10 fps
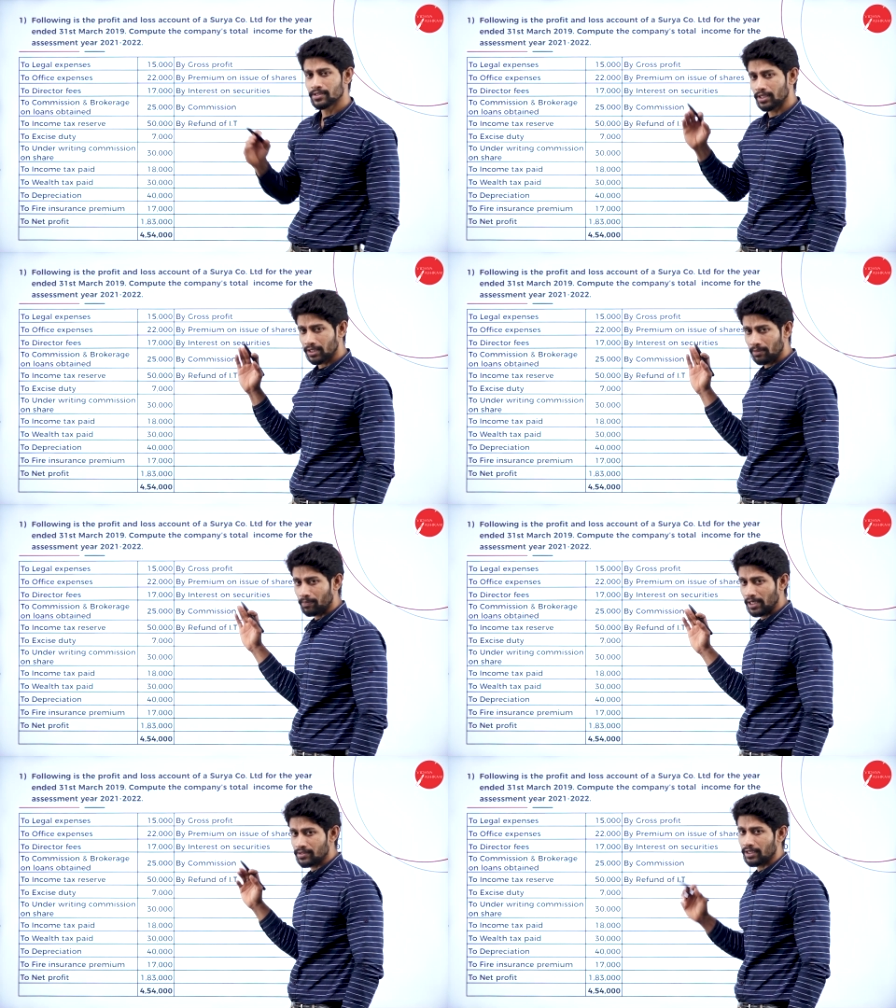is the
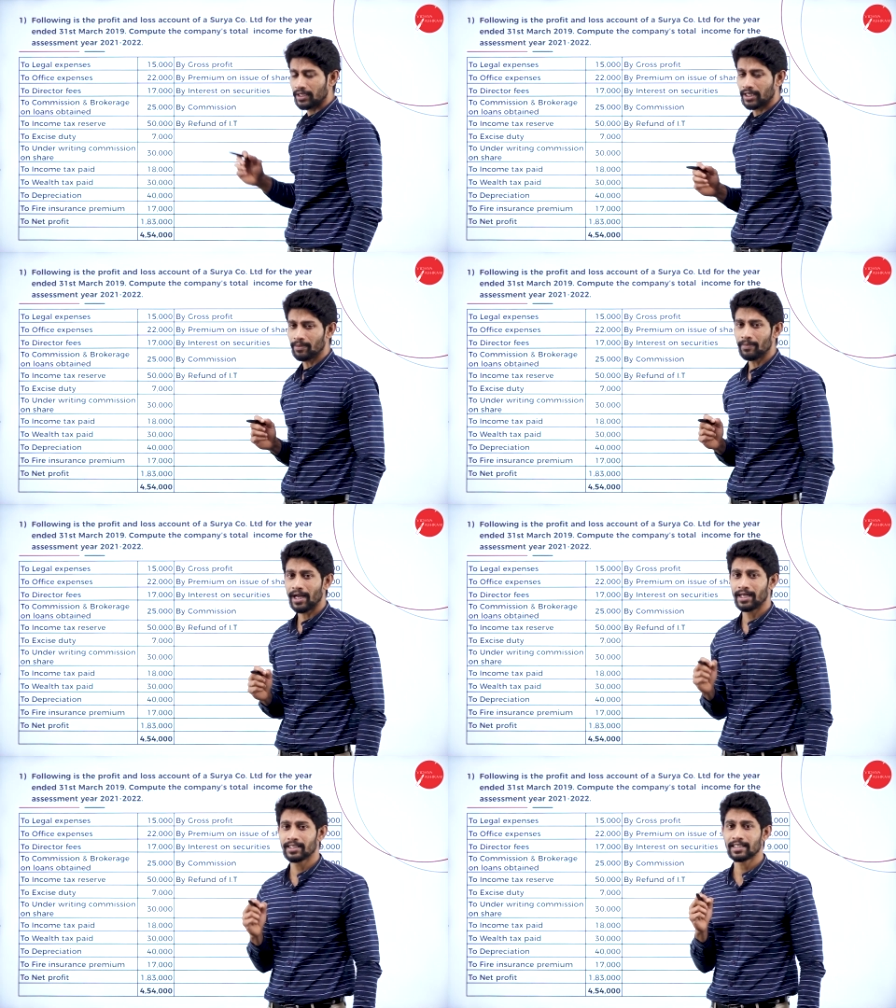company's income,
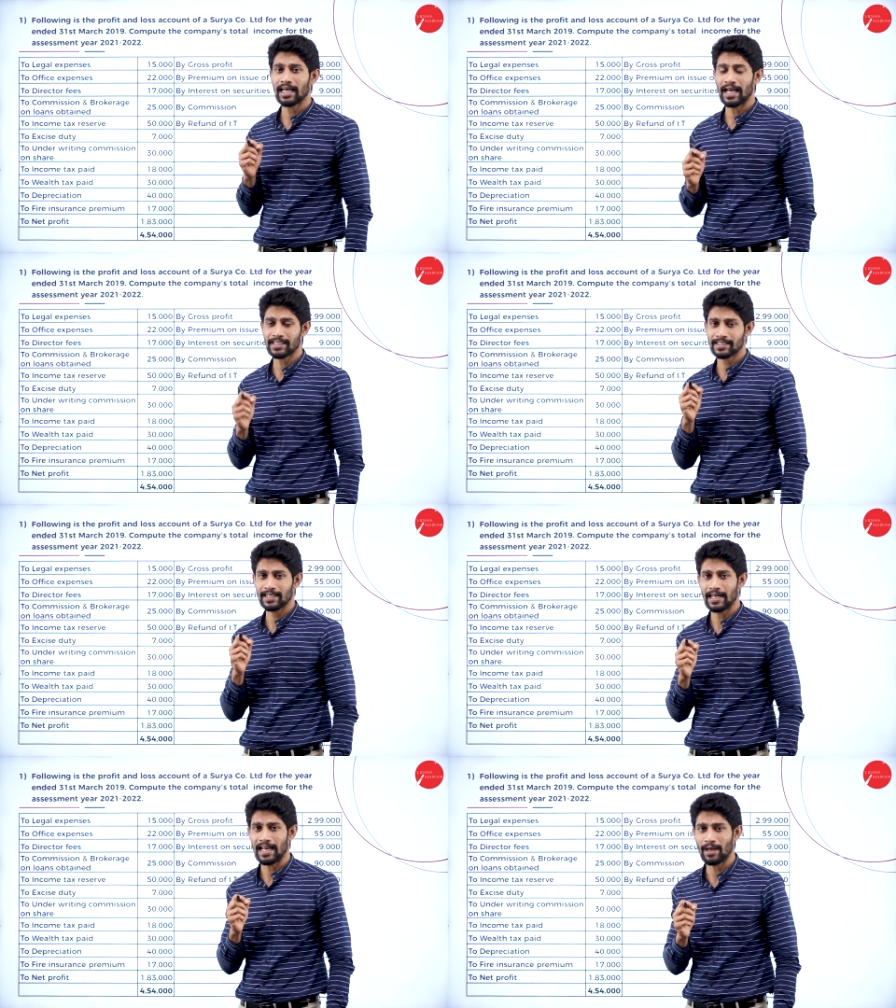and the tax
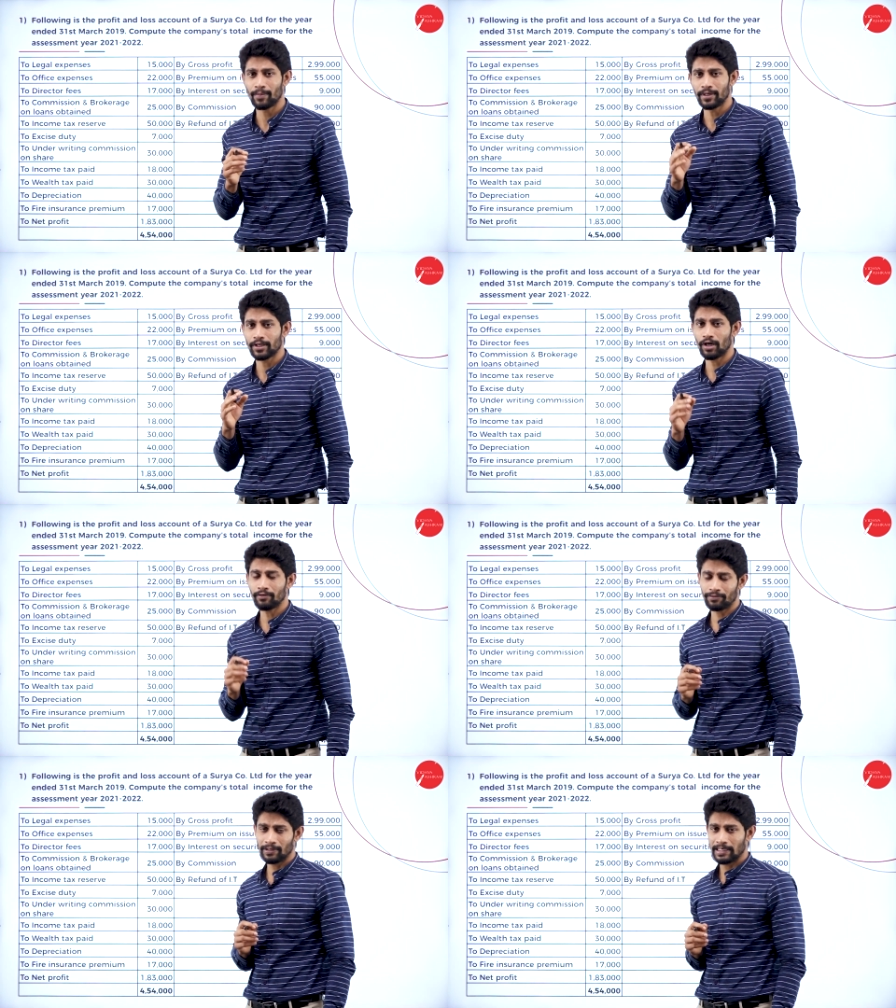liability
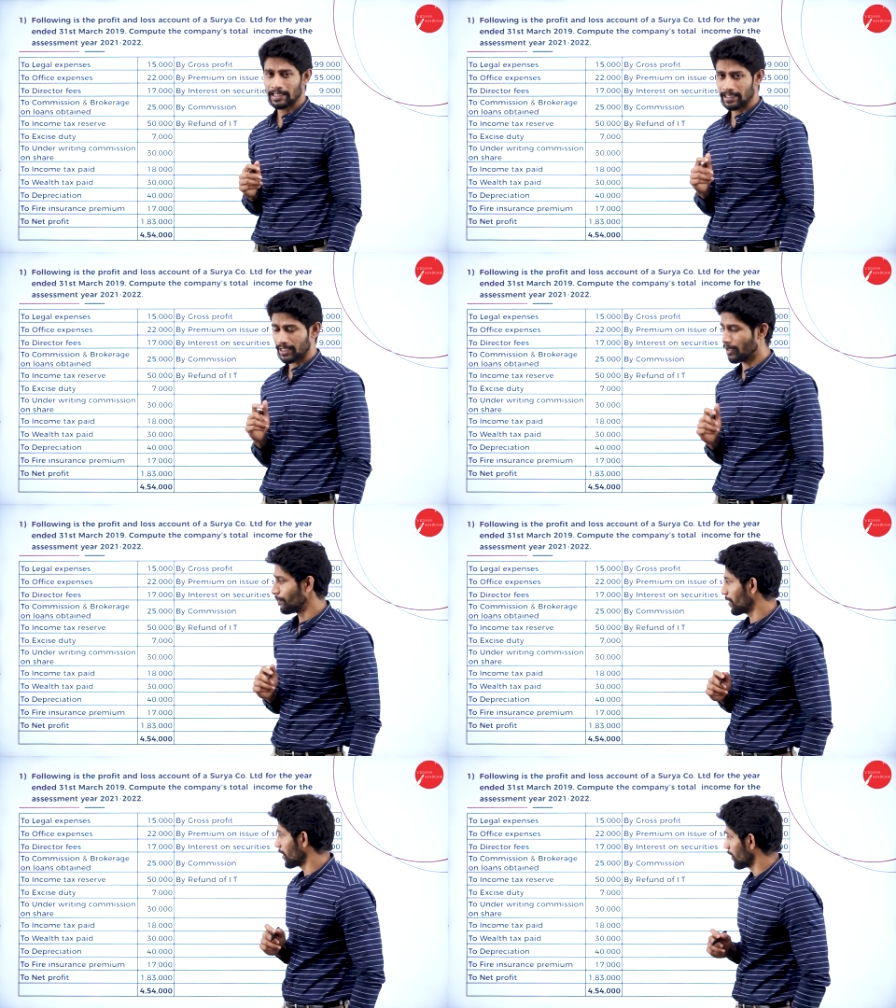of the
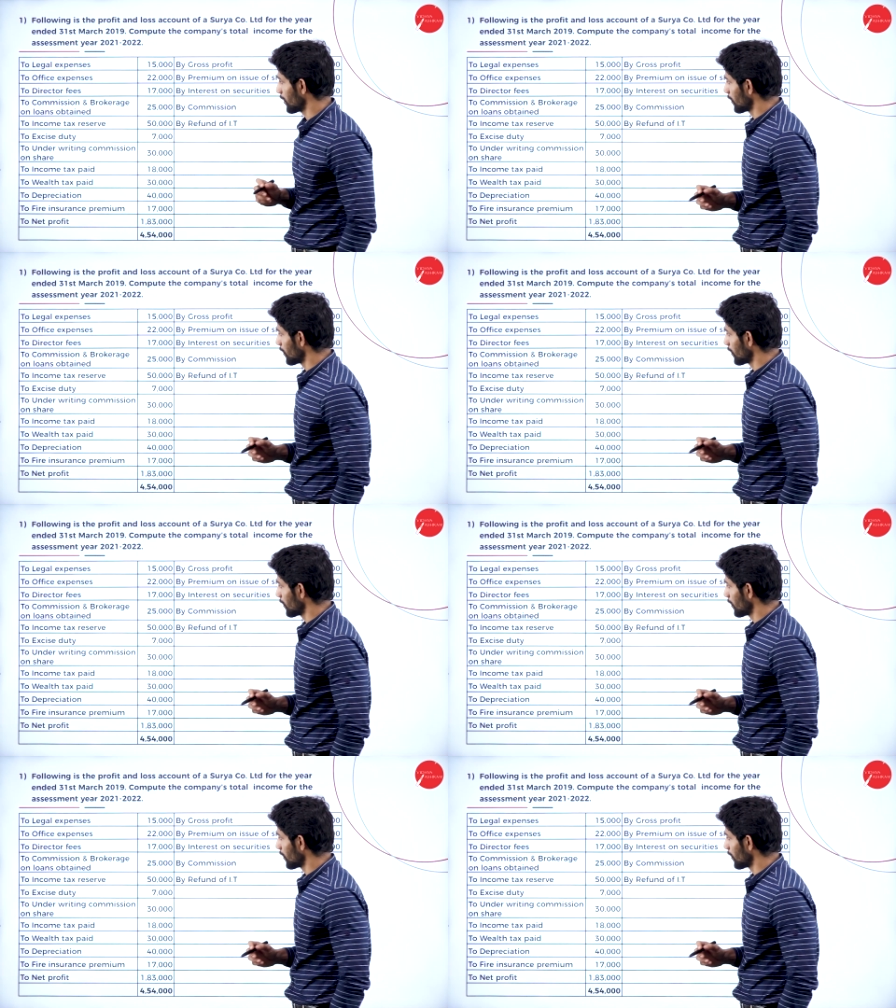company.